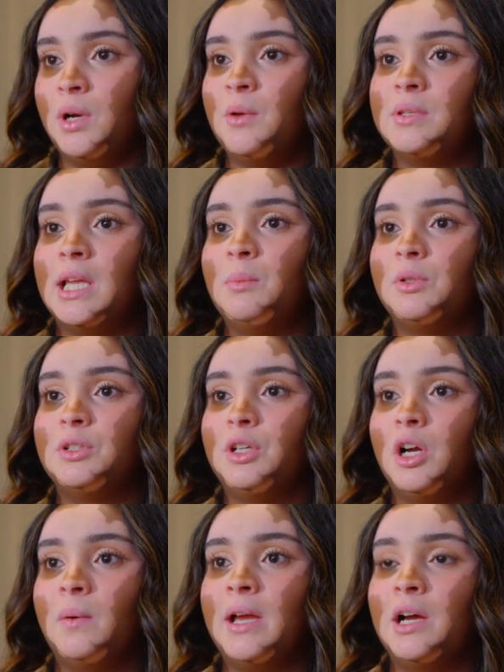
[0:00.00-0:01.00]
I was able to
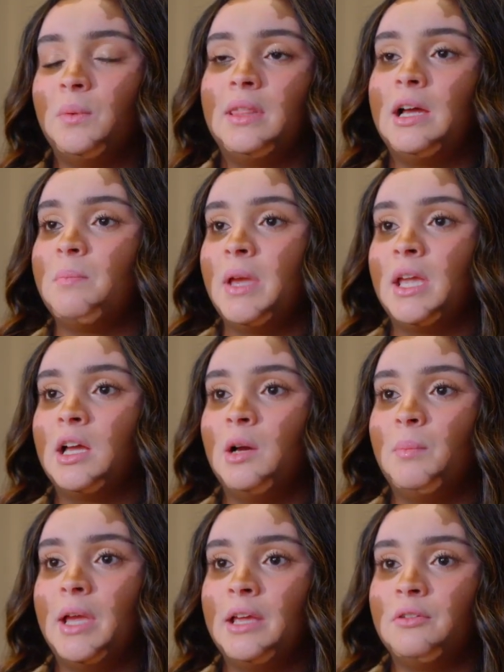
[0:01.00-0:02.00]
go out without
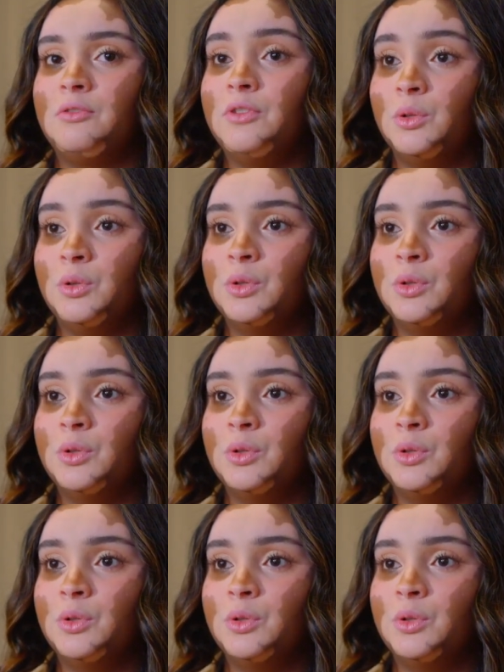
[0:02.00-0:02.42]
makeup and feel